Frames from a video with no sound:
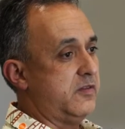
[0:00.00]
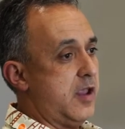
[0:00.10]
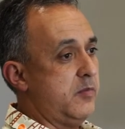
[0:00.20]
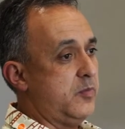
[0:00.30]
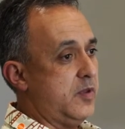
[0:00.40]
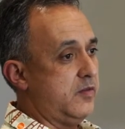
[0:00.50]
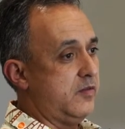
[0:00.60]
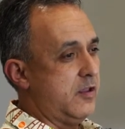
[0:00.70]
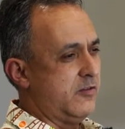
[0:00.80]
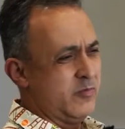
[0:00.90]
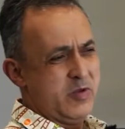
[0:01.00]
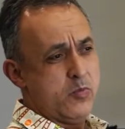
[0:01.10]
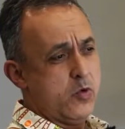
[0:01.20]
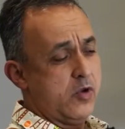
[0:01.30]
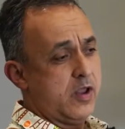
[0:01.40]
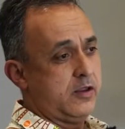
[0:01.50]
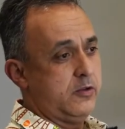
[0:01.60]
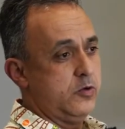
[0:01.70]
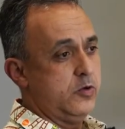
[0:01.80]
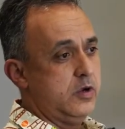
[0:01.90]
stem species, that's going to be more
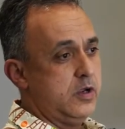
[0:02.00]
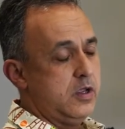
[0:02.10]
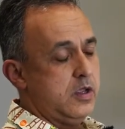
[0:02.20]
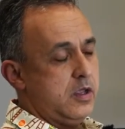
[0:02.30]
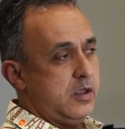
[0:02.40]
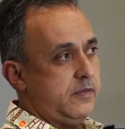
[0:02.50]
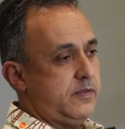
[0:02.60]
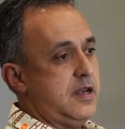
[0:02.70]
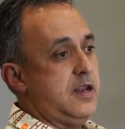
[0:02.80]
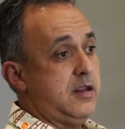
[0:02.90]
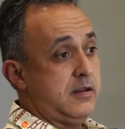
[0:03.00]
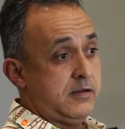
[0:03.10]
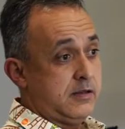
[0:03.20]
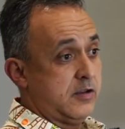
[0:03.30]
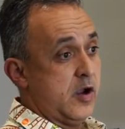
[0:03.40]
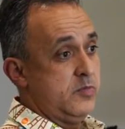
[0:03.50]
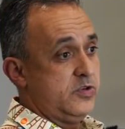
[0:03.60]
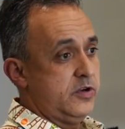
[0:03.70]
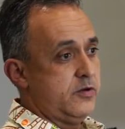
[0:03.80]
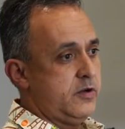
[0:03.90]
like your thinning type
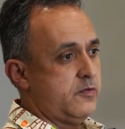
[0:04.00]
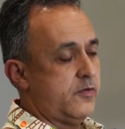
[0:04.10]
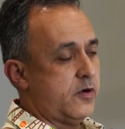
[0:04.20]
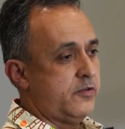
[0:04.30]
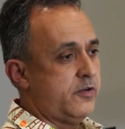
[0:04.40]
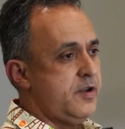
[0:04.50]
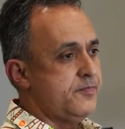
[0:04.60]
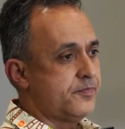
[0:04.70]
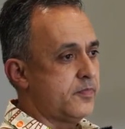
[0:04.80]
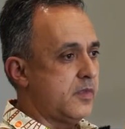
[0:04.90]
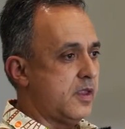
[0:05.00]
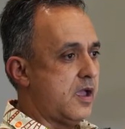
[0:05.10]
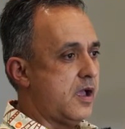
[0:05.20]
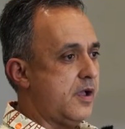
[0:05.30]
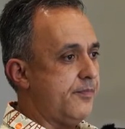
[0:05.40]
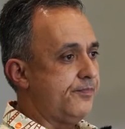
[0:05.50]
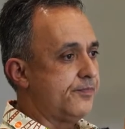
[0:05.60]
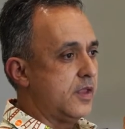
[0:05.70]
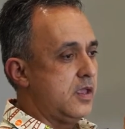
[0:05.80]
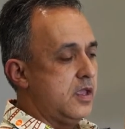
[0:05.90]
machinery for forestry. But
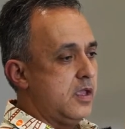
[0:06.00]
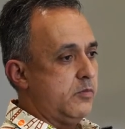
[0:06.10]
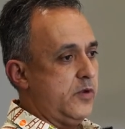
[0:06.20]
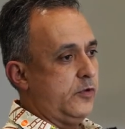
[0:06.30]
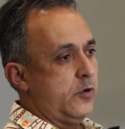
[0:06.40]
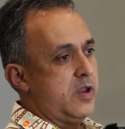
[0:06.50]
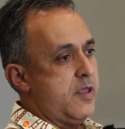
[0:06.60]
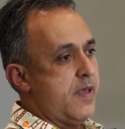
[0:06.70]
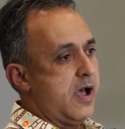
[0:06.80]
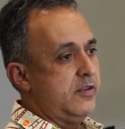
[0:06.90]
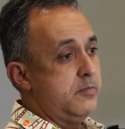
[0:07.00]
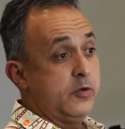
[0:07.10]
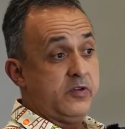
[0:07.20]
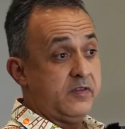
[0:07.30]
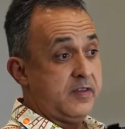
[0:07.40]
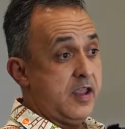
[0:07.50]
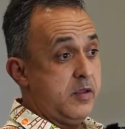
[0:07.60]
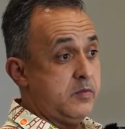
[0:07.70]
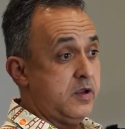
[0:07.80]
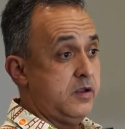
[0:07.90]
if you're talking about the
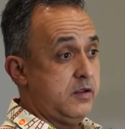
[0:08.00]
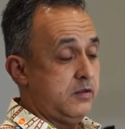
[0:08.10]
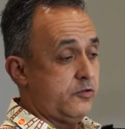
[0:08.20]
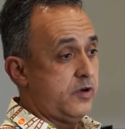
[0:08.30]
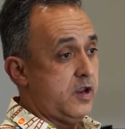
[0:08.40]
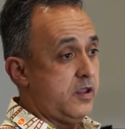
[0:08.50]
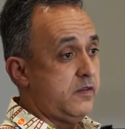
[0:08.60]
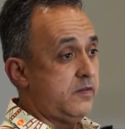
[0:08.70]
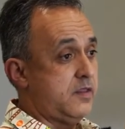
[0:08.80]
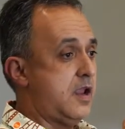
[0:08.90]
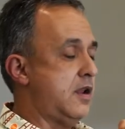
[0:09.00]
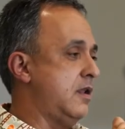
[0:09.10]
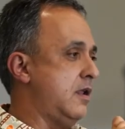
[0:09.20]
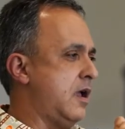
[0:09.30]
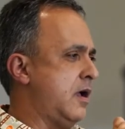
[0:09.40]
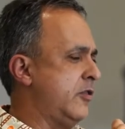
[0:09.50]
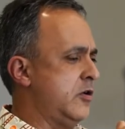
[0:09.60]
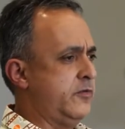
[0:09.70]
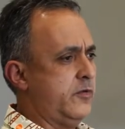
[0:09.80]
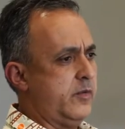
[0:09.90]
multi-stemmed trees, then I don't
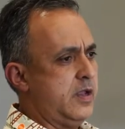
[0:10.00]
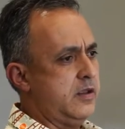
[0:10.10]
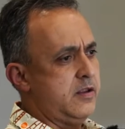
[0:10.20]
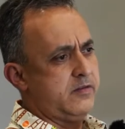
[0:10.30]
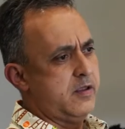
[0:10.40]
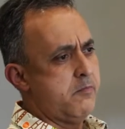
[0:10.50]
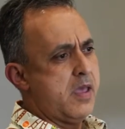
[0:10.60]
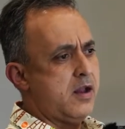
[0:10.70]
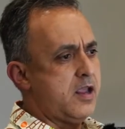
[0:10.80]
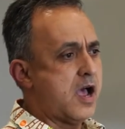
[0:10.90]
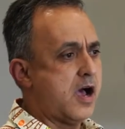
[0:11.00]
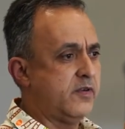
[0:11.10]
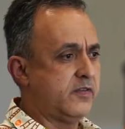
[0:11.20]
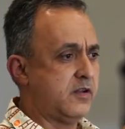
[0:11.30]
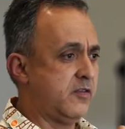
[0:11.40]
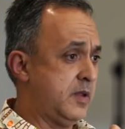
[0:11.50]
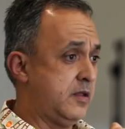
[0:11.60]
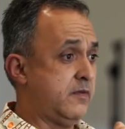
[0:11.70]
know if you're familiar, there's a Mallee Harvester that's been